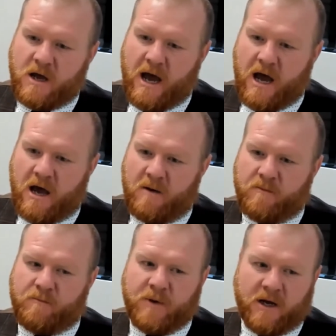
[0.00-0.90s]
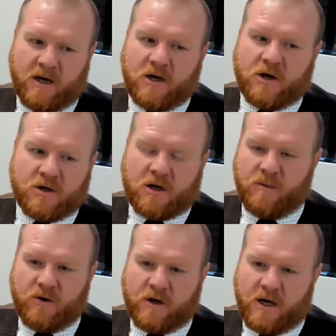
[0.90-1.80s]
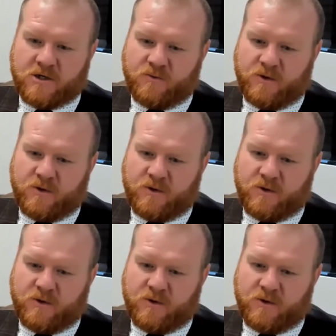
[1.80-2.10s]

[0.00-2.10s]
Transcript: Being in good communication